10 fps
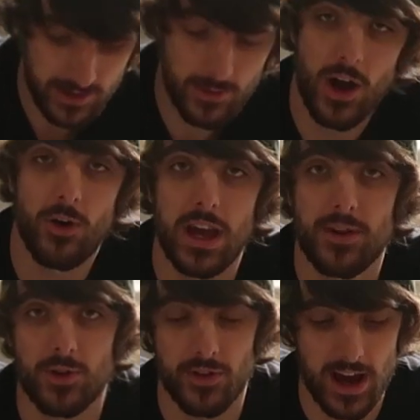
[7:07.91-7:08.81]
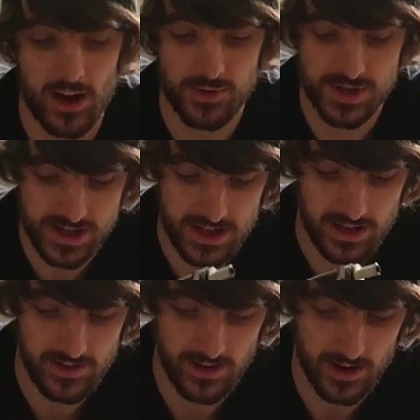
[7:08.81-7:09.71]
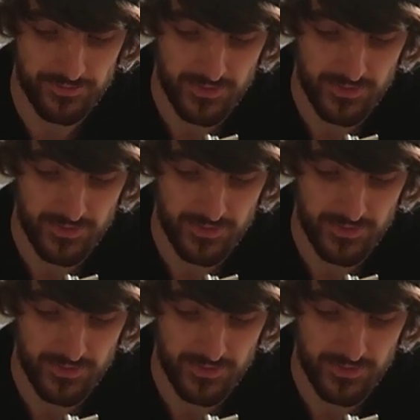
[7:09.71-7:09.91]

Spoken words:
And he was like, oh yeah, I've got that. I'll just send it to you.